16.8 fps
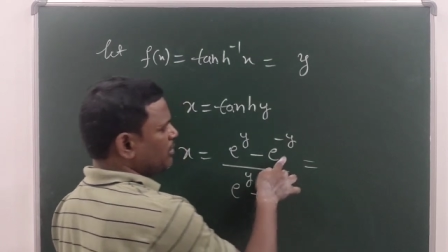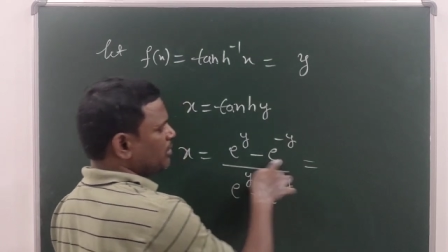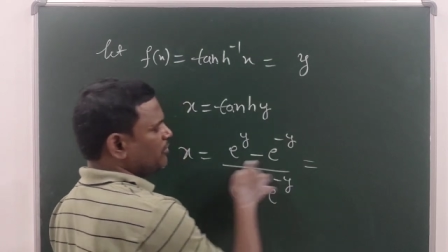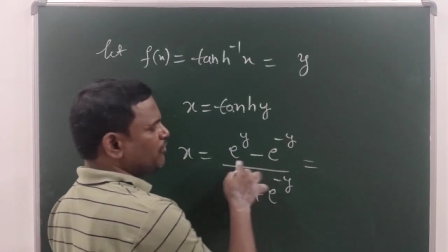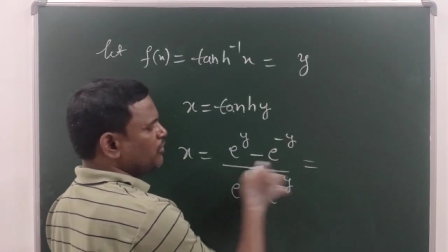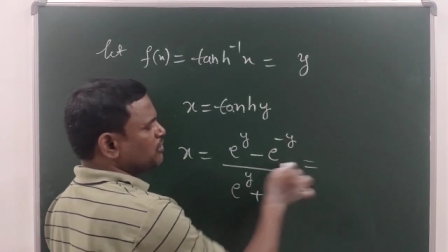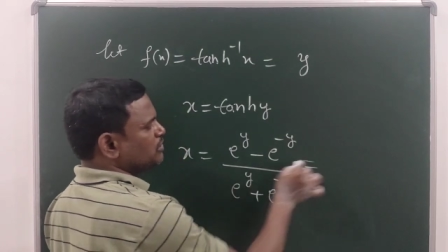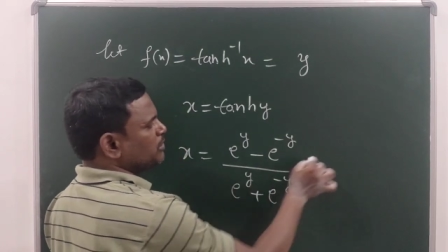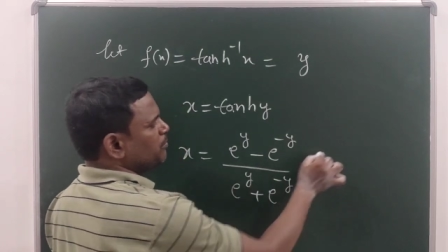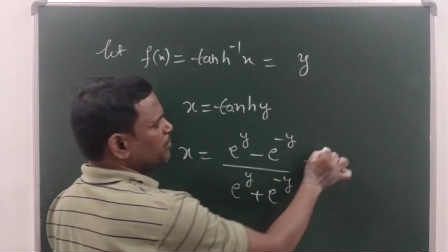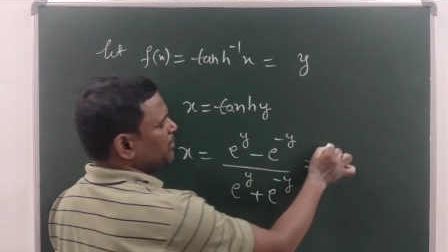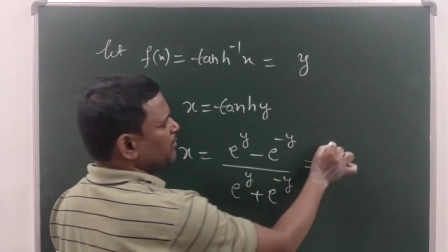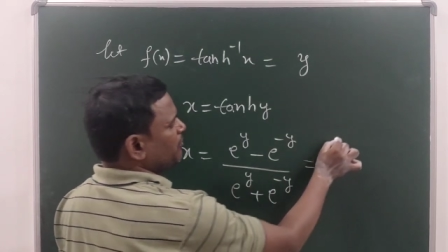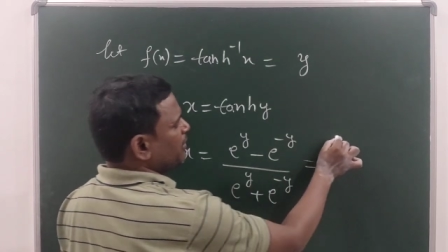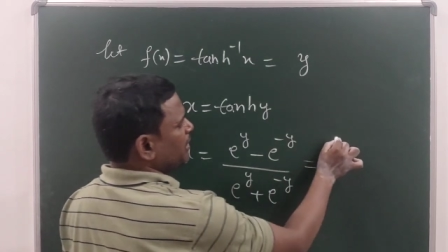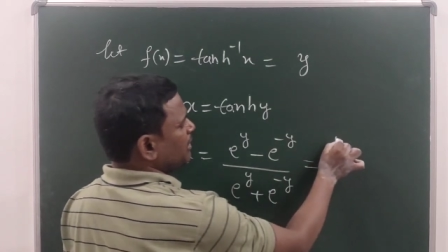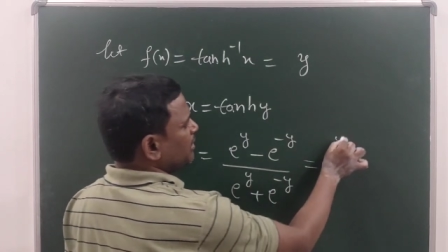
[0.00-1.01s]
if you
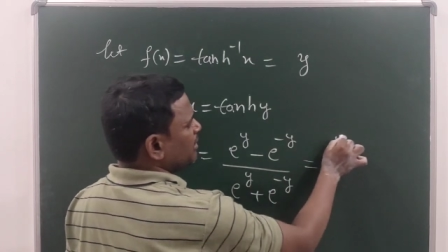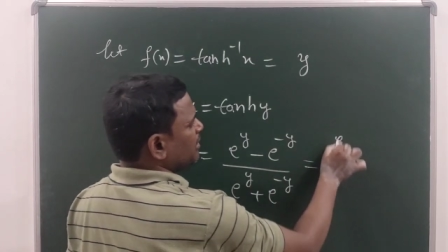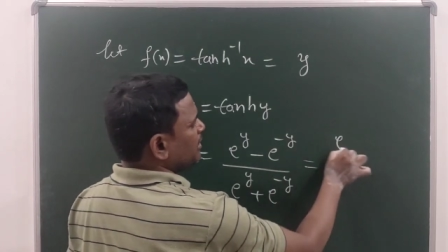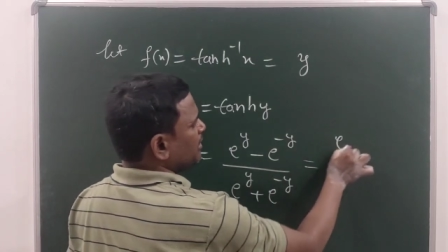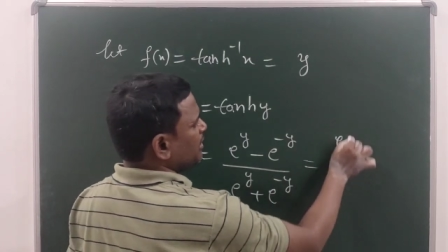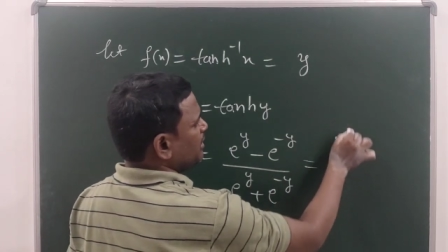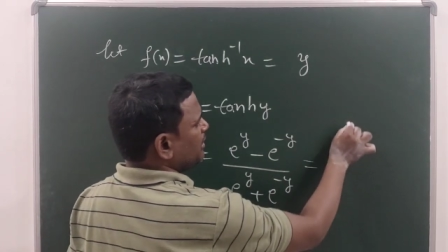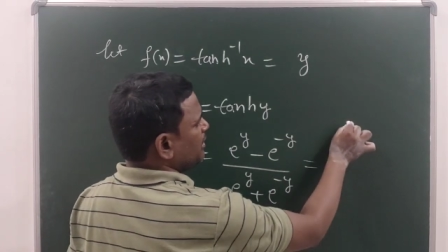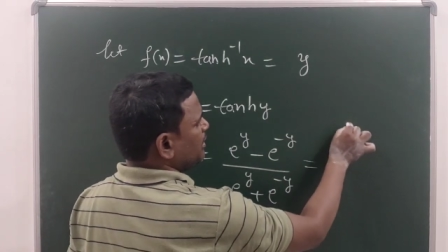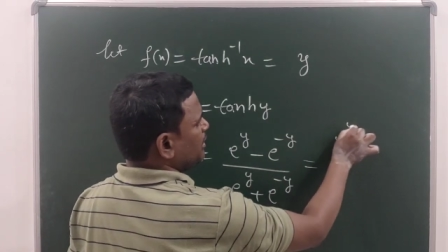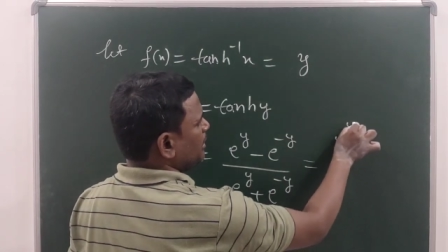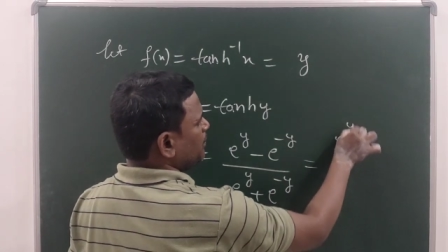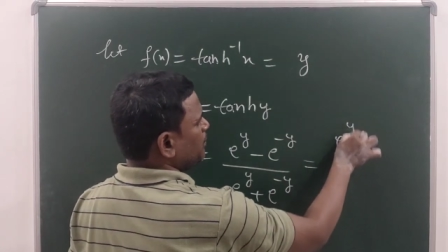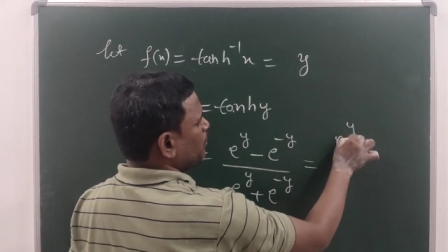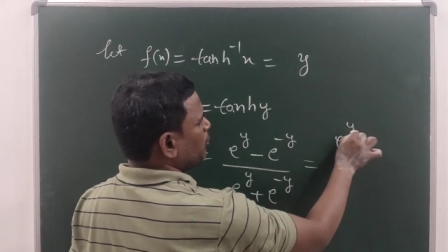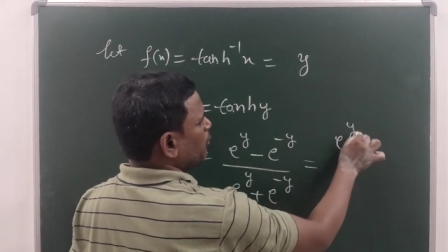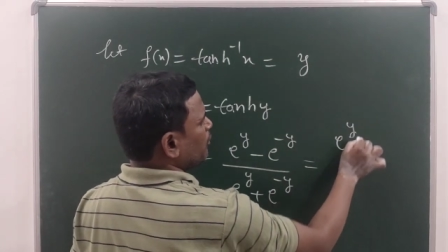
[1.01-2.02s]
simplify,
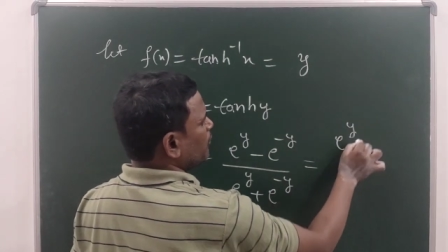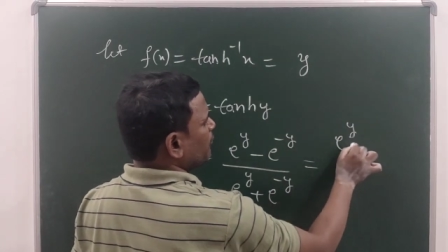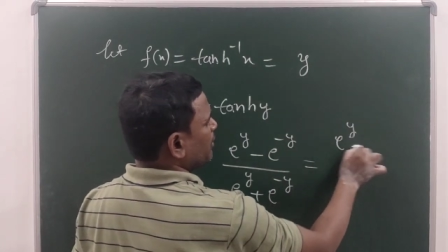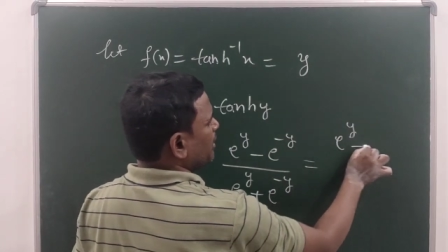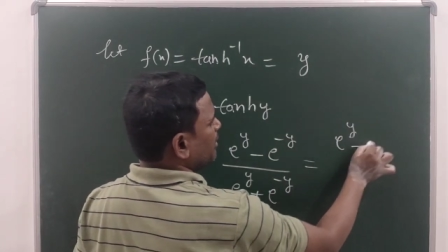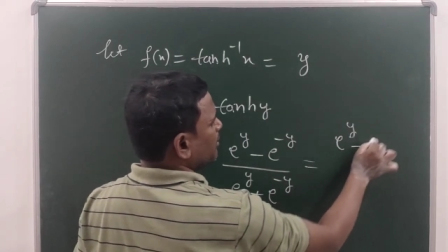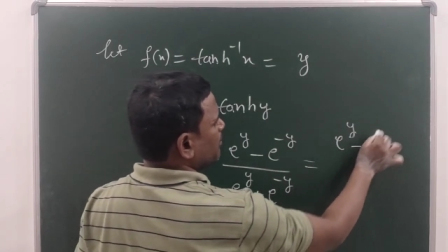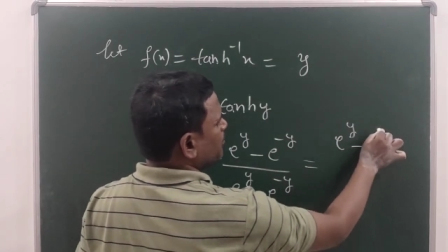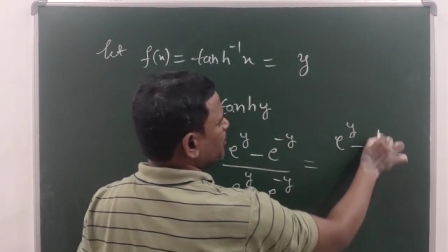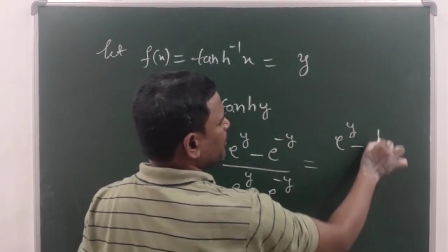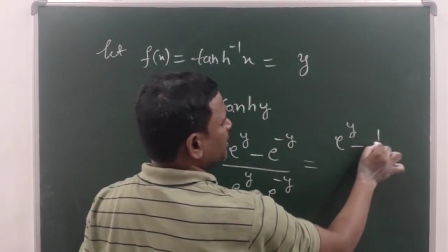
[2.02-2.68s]
e power y